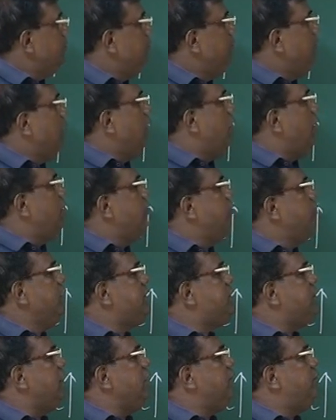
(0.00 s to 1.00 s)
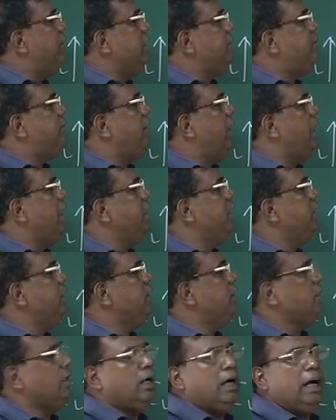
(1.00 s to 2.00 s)
beyond which if I fly,
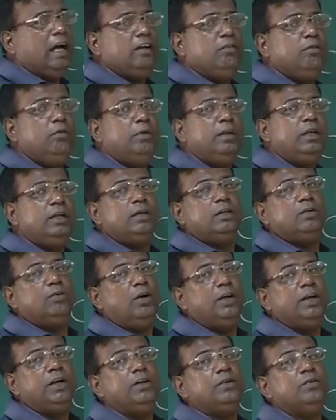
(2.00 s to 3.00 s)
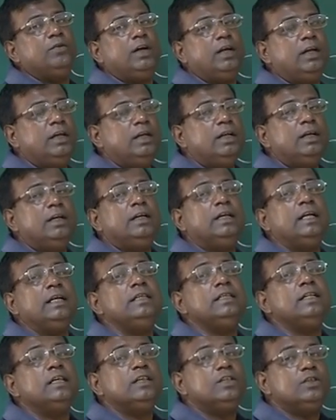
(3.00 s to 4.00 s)
I will be going into a
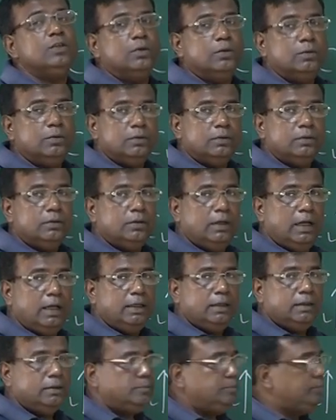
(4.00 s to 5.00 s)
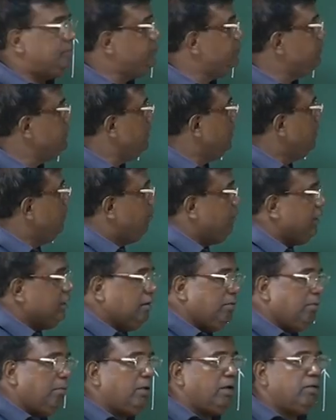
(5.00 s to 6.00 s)
danger zone, right? But
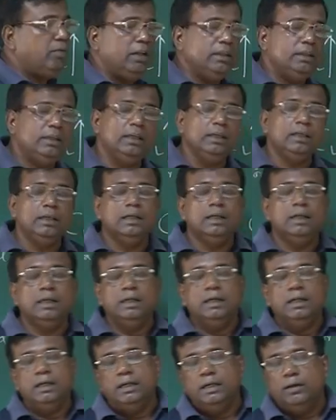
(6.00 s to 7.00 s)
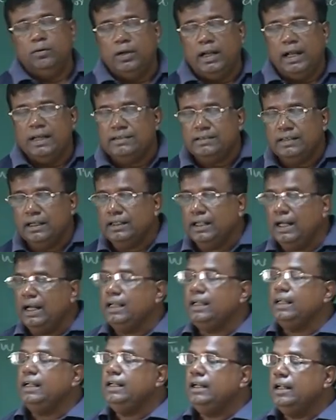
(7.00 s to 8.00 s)
remember one thing, when I say
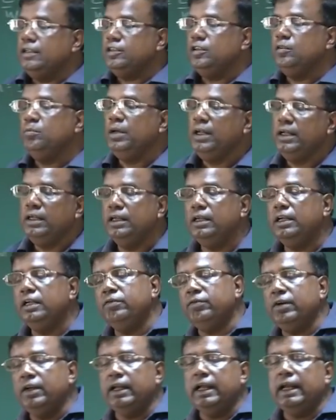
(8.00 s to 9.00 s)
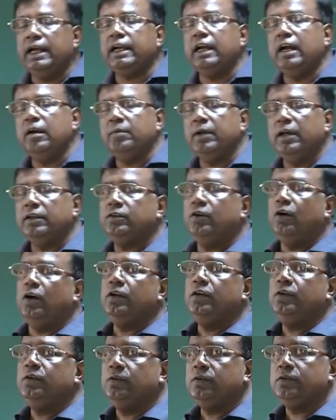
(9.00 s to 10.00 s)
that, it doesn't mean if an aircraft has
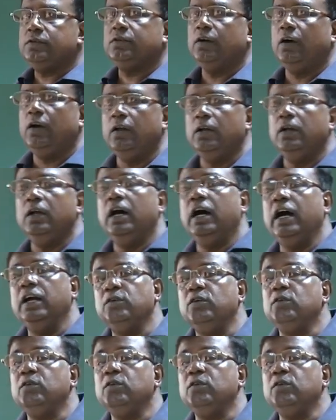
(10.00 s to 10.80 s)
gone into a stall, I